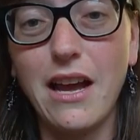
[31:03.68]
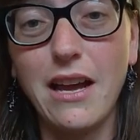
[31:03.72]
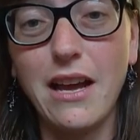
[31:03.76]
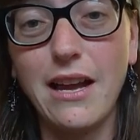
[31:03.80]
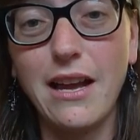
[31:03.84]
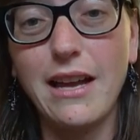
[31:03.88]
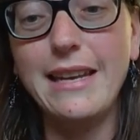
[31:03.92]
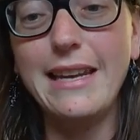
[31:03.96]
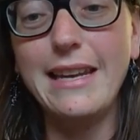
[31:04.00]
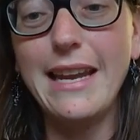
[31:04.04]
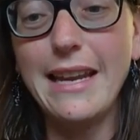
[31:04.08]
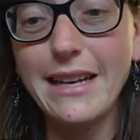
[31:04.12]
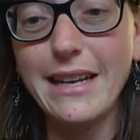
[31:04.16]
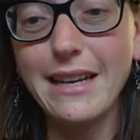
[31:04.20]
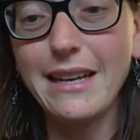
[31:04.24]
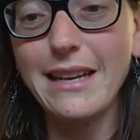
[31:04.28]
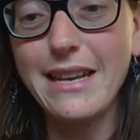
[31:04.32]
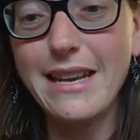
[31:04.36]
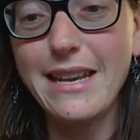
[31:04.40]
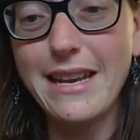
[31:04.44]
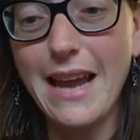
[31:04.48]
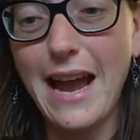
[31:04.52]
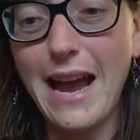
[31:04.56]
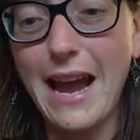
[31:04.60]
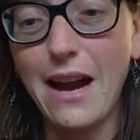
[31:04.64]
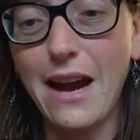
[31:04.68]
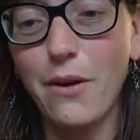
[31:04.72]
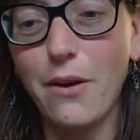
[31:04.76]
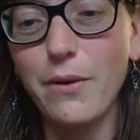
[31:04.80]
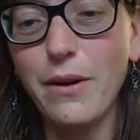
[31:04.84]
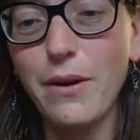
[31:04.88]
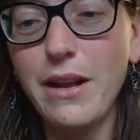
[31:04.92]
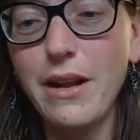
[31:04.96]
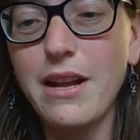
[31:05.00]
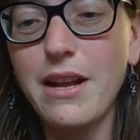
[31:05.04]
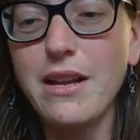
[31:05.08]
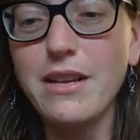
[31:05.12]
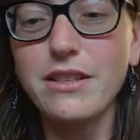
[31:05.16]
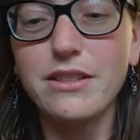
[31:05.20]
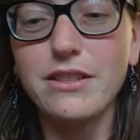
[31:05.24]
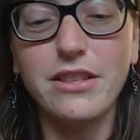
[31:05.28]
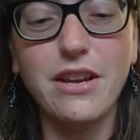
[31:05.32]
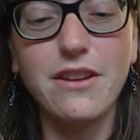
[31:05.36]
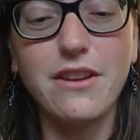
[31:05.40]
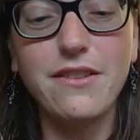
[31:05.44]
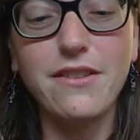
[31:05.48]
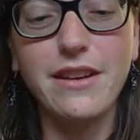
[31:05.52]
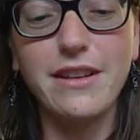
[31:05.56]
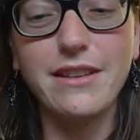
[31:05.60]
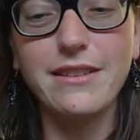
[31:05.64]
link now,
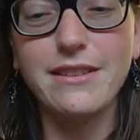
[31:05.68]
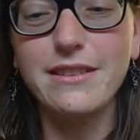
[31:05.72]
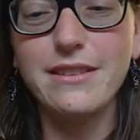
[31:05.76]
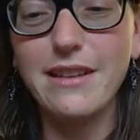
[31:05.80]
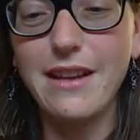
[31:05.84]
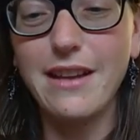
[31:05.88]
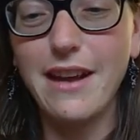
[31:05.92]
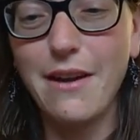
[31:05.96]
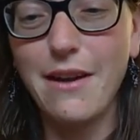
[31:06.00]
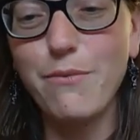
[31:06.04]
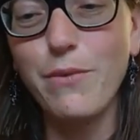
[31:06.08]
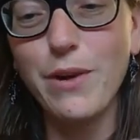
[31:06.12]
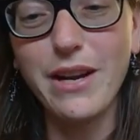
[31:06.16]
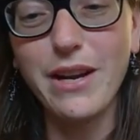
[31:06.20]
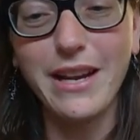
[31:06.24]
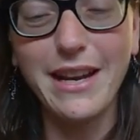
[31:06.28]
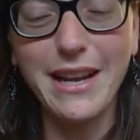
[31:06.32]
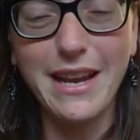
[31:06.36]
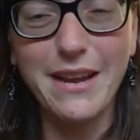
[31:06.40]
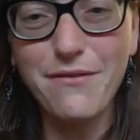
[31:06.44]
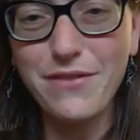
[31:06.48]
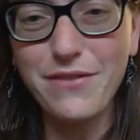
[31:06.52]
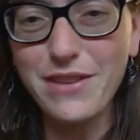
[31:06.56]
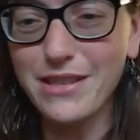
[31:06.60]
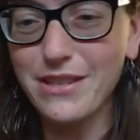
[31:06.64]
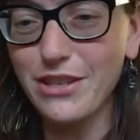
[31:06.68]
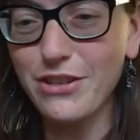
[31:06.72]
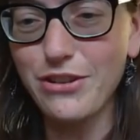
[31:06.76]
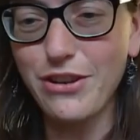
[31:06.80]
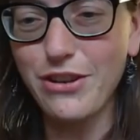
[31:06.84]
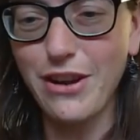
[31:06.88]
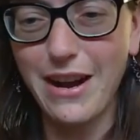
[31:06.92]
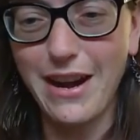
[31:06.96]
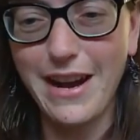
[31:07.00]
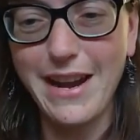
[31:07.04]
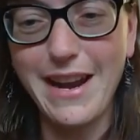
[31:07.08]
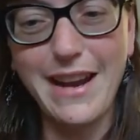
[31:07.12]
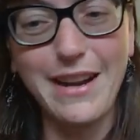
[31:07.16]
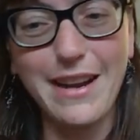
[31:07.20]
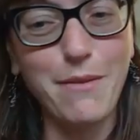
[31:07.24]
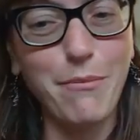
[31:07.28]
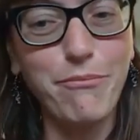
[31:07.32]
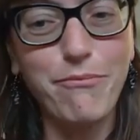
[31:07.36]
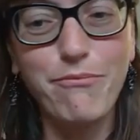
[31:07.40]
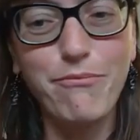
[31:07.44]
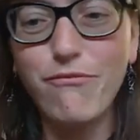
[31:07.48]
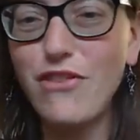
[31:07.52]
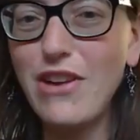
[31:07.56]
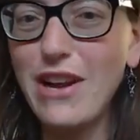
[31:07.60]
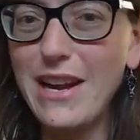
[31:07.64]
so that we're going to give this a try, and I
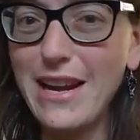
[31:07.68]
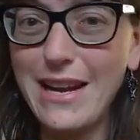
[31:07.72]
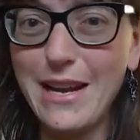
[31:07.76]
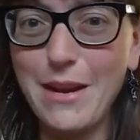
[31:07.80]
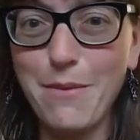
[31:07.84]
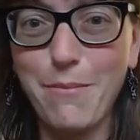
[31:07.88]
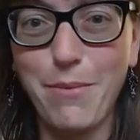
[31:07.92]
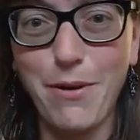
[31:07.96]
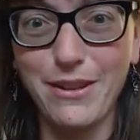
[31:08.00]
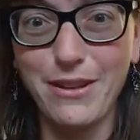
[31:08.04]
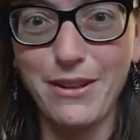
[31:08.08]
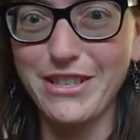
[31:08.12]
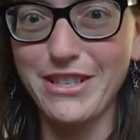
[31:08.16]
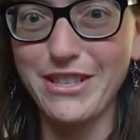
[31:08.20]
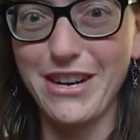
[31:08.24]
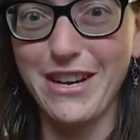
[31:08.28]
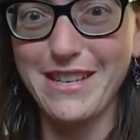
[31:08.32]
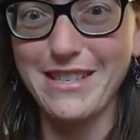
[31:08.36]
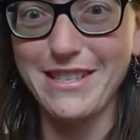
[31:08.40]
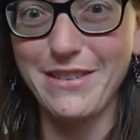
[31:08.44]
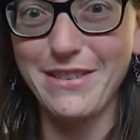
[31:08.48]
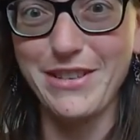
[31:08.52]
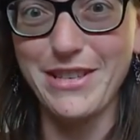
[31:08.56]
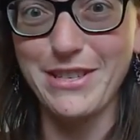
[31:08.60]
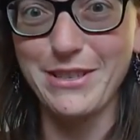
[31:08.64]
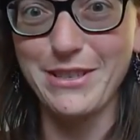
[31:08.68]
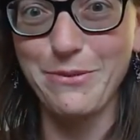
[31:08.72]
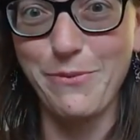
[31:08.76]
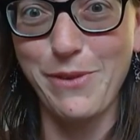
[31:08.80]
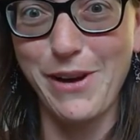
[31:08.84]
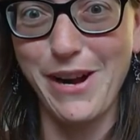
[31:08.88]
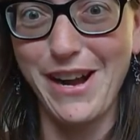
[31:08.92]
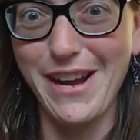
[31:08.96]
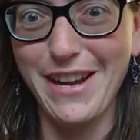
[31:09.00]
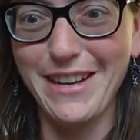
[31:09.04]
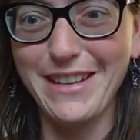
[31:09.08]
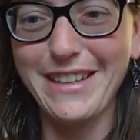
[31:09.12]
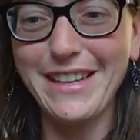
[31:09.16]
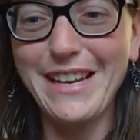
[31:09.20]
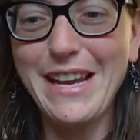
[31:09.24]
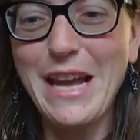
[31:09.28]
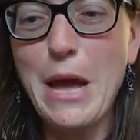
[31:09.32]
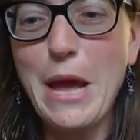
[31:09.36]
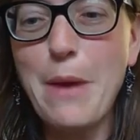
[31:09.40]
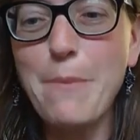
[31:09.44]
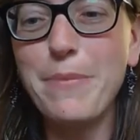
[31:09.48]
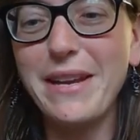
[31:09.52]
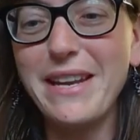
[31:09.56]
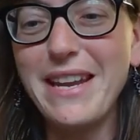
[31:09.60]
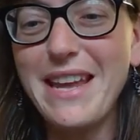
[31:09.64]
really apologise if it doesn't work.
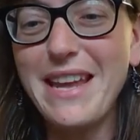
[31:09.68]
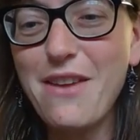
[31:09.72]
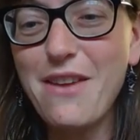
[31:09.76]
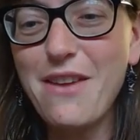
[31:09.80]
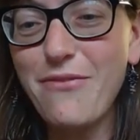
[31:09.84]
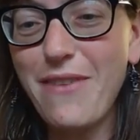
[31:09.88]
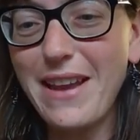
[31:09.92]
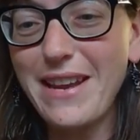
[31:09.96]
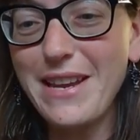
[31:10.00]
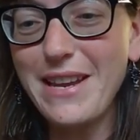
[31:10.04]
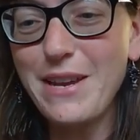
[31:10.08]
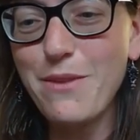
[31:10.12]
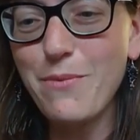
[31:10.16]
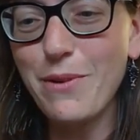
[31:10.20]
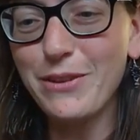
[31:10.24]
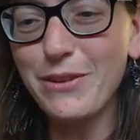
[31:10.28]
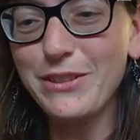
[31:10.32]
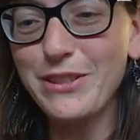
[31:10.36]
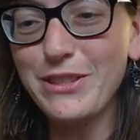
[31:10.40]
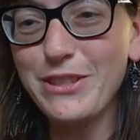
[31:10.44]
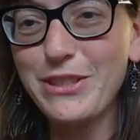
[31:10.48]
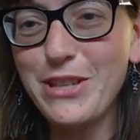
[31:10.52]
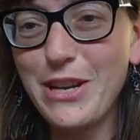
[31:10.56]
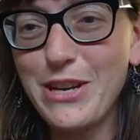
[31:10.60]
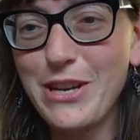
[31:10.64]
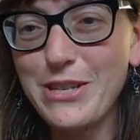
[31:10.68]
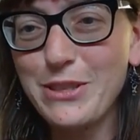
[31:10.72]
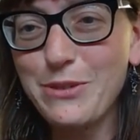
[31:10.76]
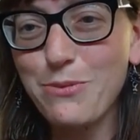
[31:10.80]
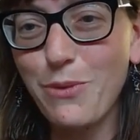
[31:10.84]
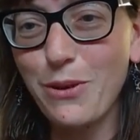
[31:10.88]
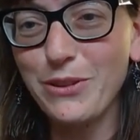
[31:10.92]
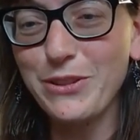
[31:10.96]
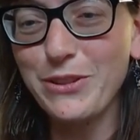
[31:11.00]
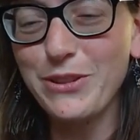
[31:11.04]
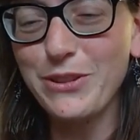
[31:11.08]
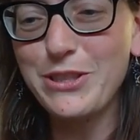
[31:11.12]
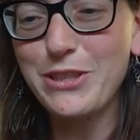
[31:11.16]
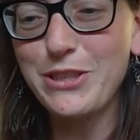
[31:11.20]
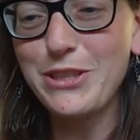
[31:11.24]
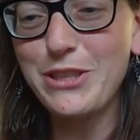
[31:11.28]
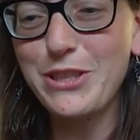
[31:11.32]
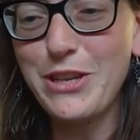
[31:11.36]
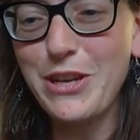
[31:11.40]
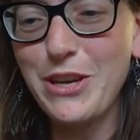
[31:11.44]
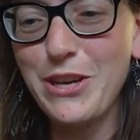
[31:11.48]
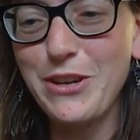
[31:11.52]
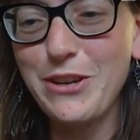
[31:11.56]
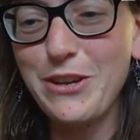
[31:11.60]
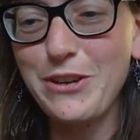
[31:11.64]
But if anyone does want
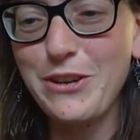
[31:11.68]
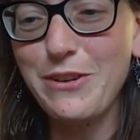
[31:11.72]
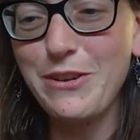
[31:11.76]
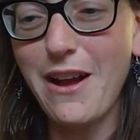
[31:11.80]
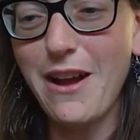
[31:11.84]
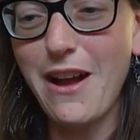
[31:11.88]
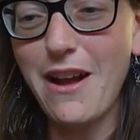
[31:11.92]
to